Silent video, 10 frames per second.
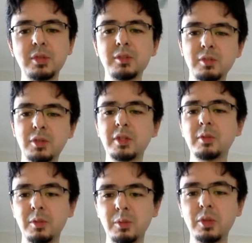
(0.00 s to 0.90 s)
if you've got
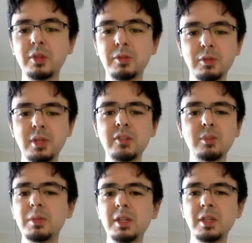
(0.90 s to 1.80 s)
a wonderful
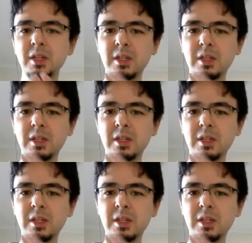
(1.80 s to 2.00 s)
resume,